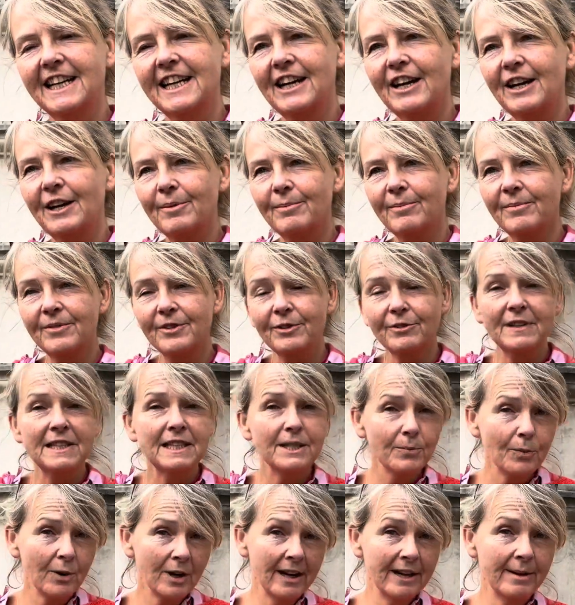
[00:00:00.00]
The
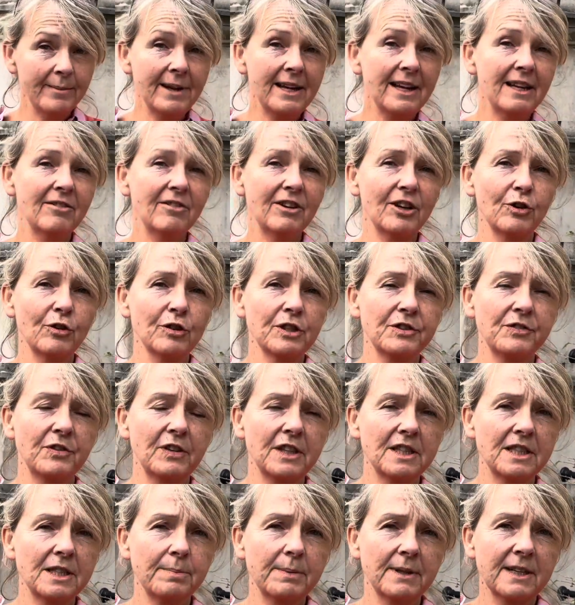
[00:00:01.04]
reason why I'm here in
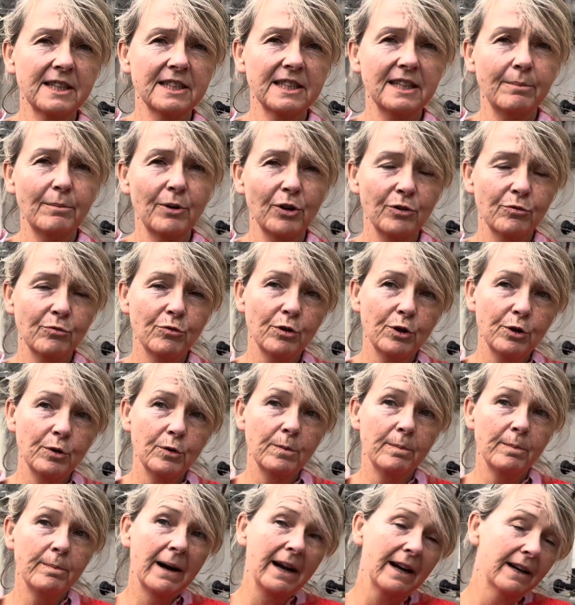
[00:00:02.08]
Oxford is because I'm en
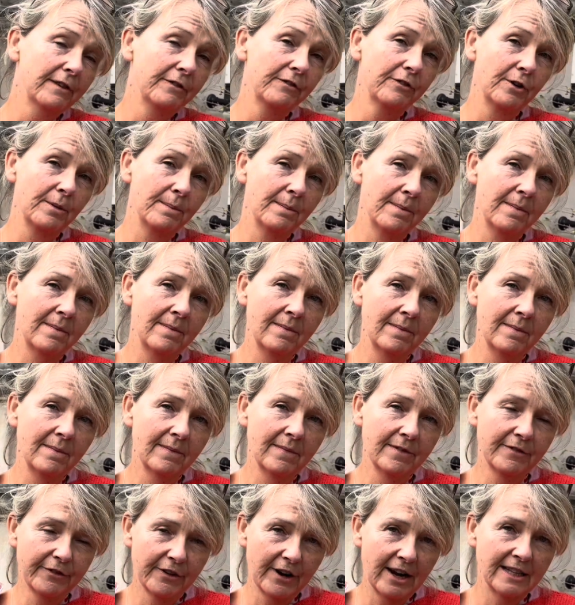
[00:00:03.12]
route back from
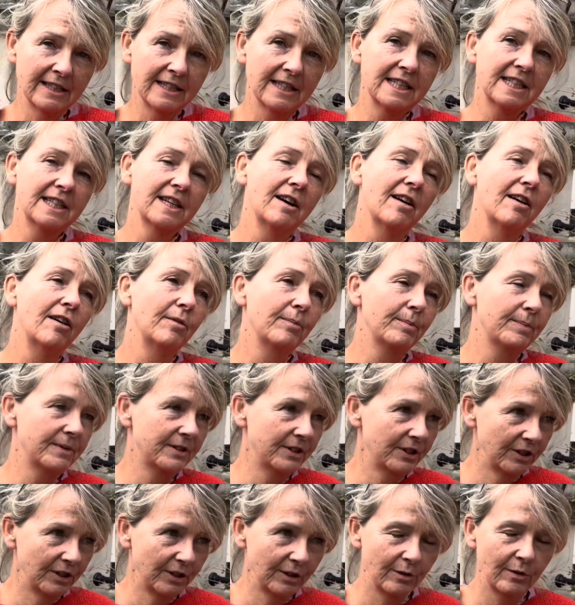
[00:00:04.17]
France up
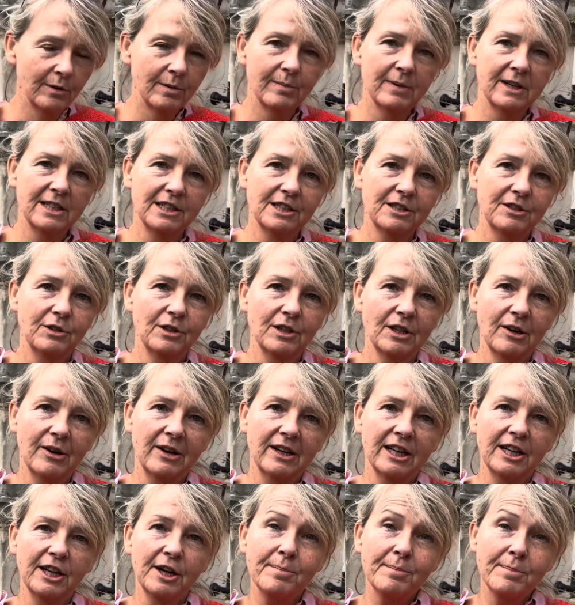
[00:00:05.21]
to my studio
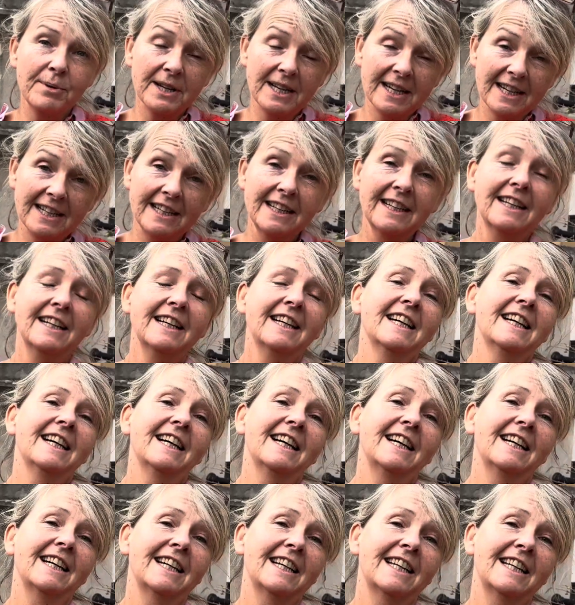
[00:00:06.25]
in Cumbria,
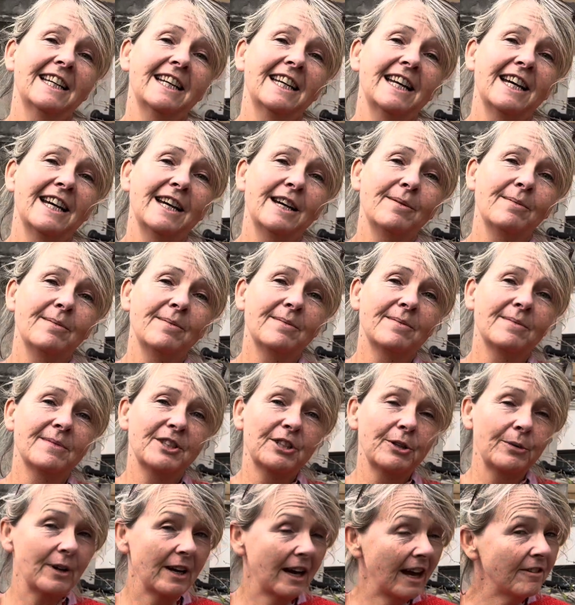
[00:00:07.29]
and
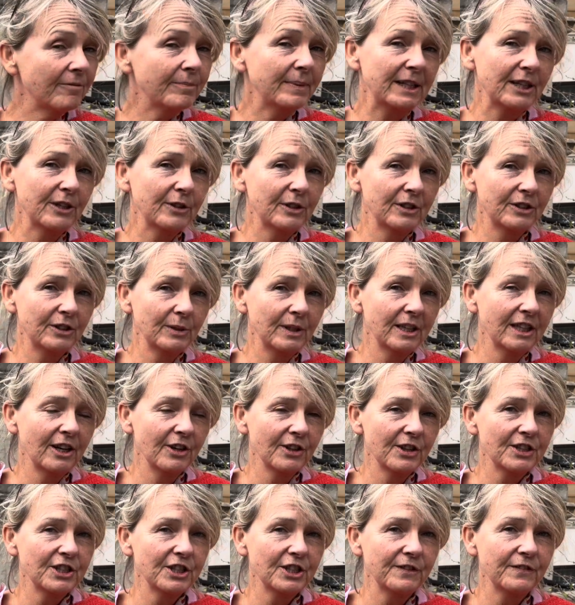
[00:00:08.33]
so I have been doing
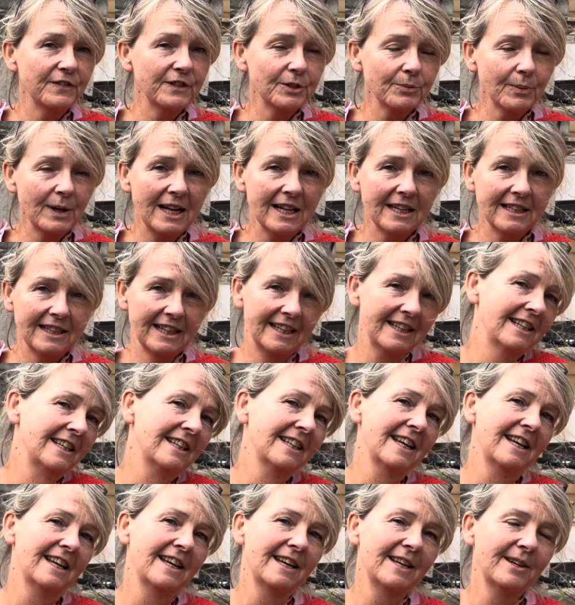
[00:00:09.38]
other stuff as well, and
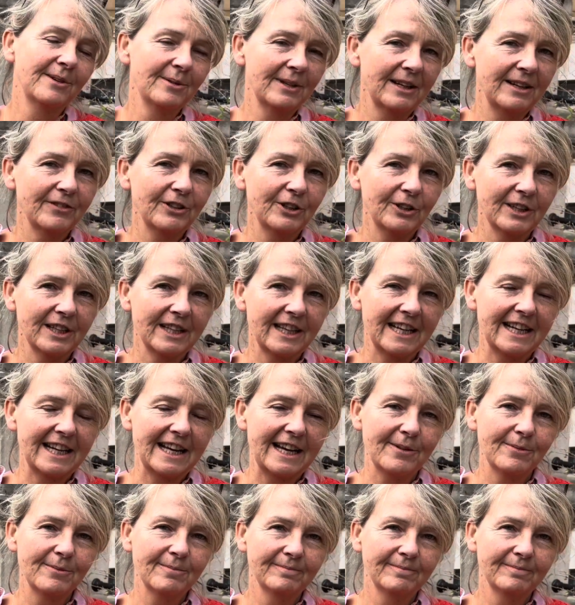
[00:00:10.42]
we'll have a look at that now.